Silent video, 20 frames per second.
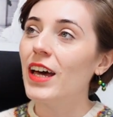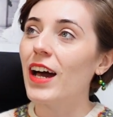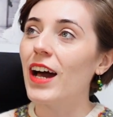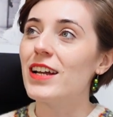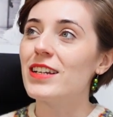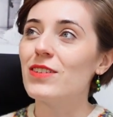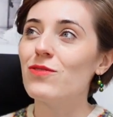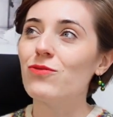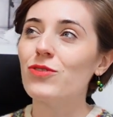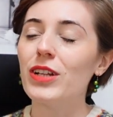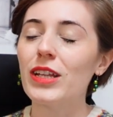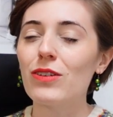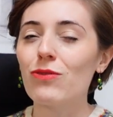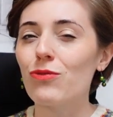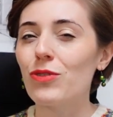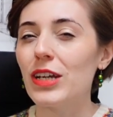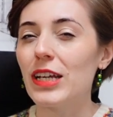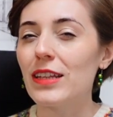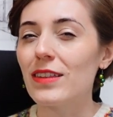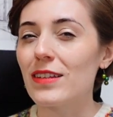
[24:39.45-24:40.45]
I didn't really
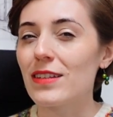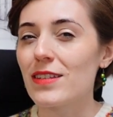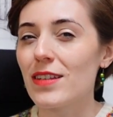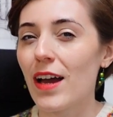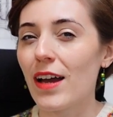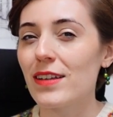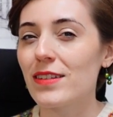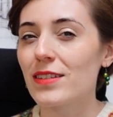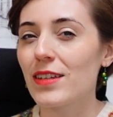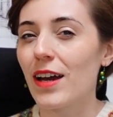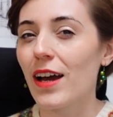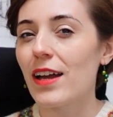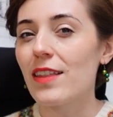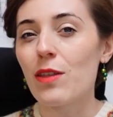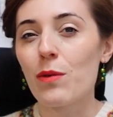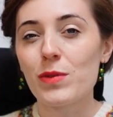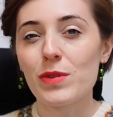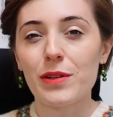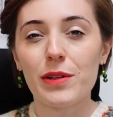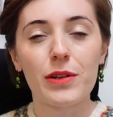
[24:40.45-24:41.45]
read the size guide.
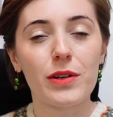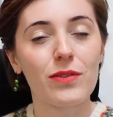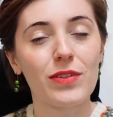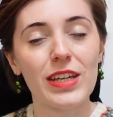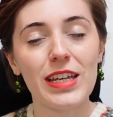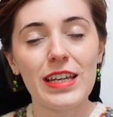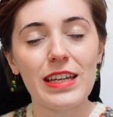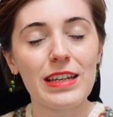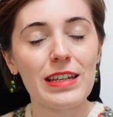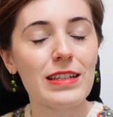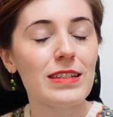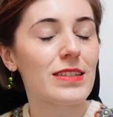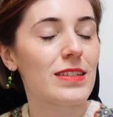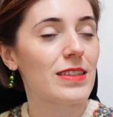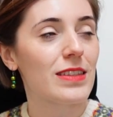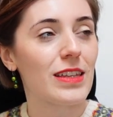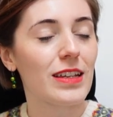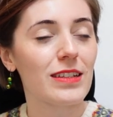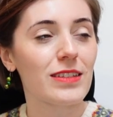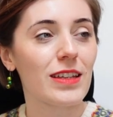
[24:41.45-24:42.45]
There was a lot of ease
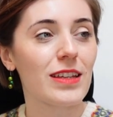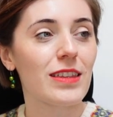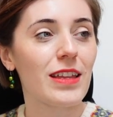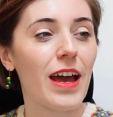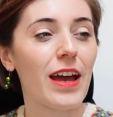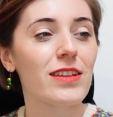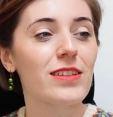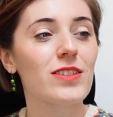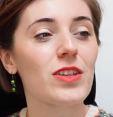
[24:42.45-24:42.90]
and things like that.